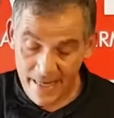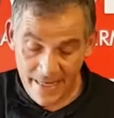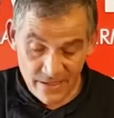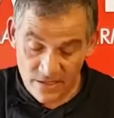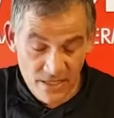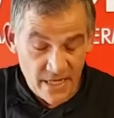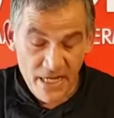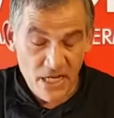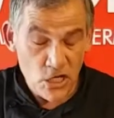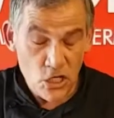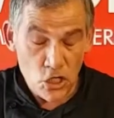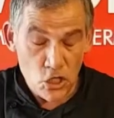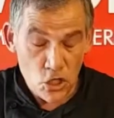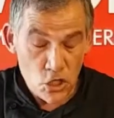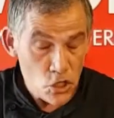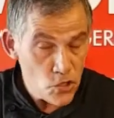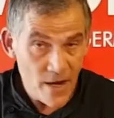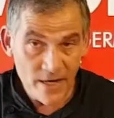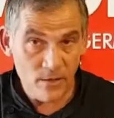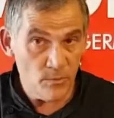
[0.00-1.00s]
It's an
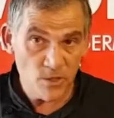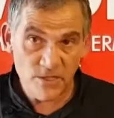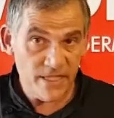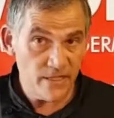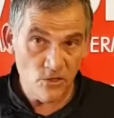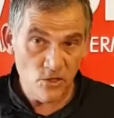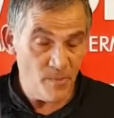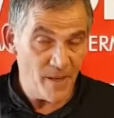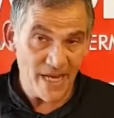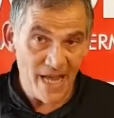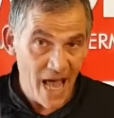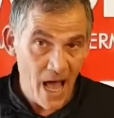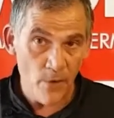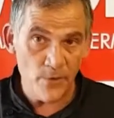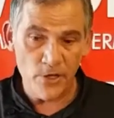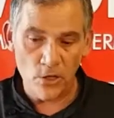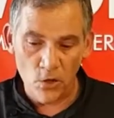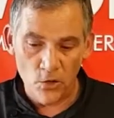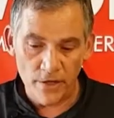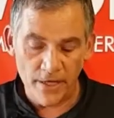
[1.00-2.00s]
incredible deal no matter
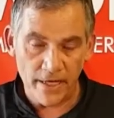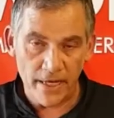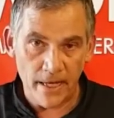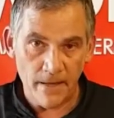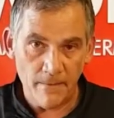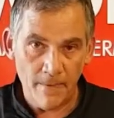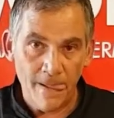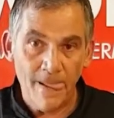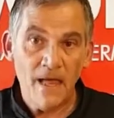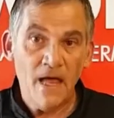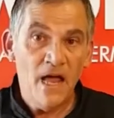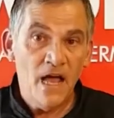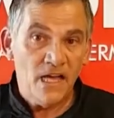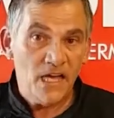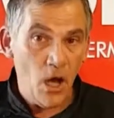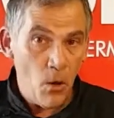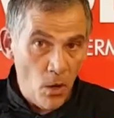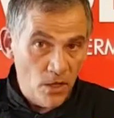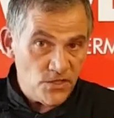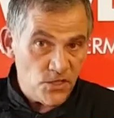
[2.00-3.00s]
how you look at it.
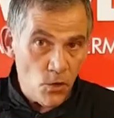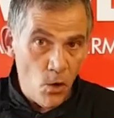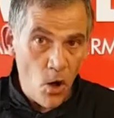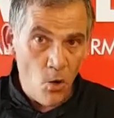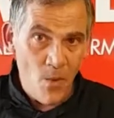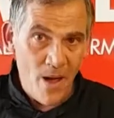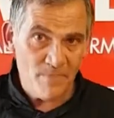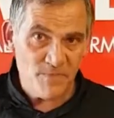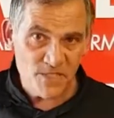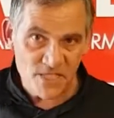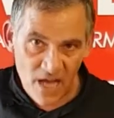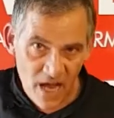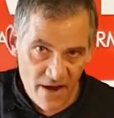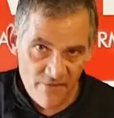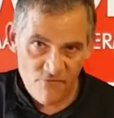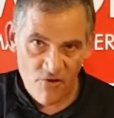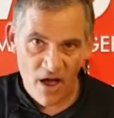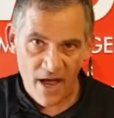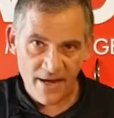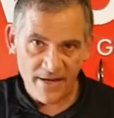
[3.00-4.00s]
Go onto our
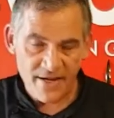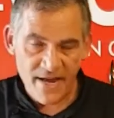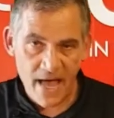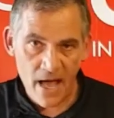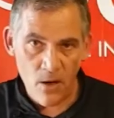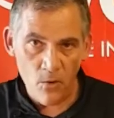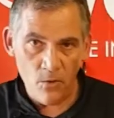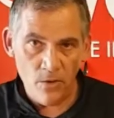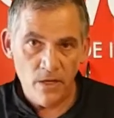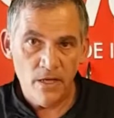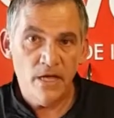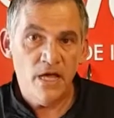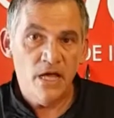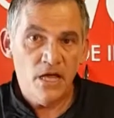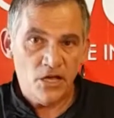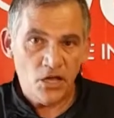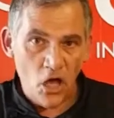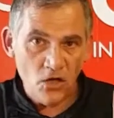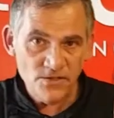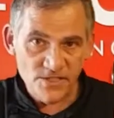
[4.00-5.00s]
website right now,
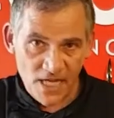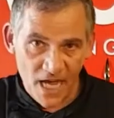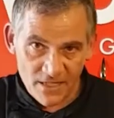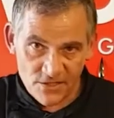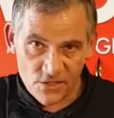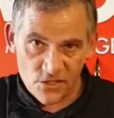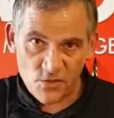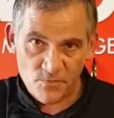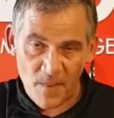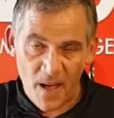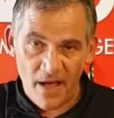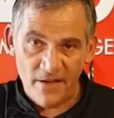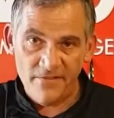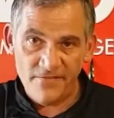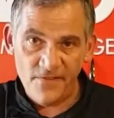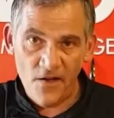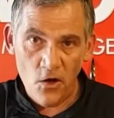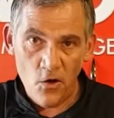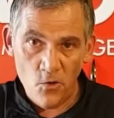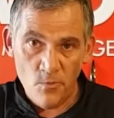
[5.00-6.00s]
contact us by
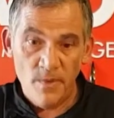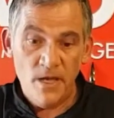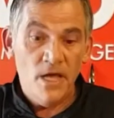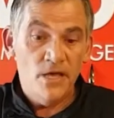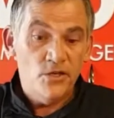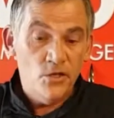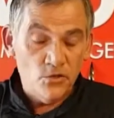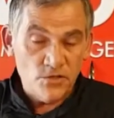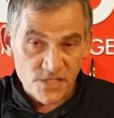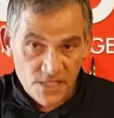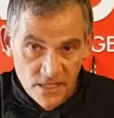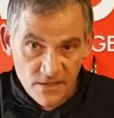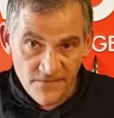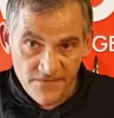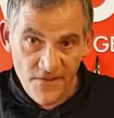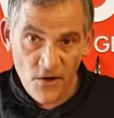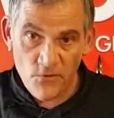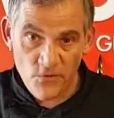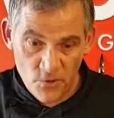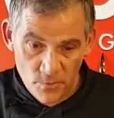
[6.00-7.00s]
phone. You'll see
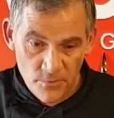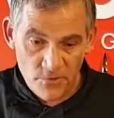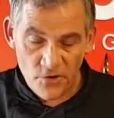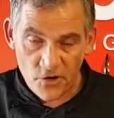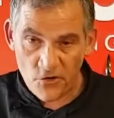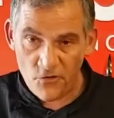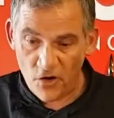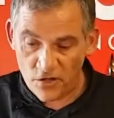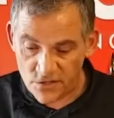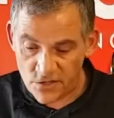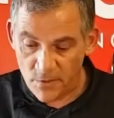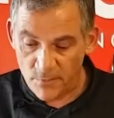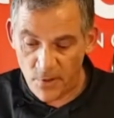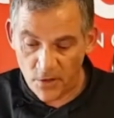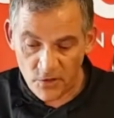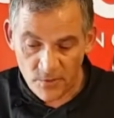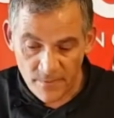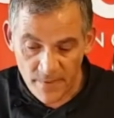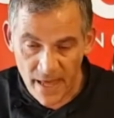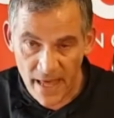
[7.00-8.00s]
the phone number across the
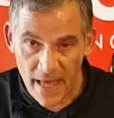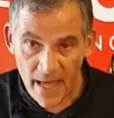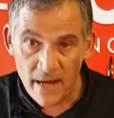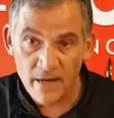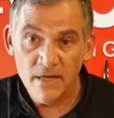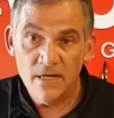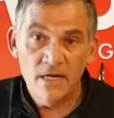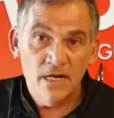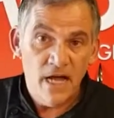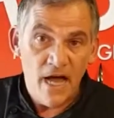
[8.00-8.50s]
bottom there.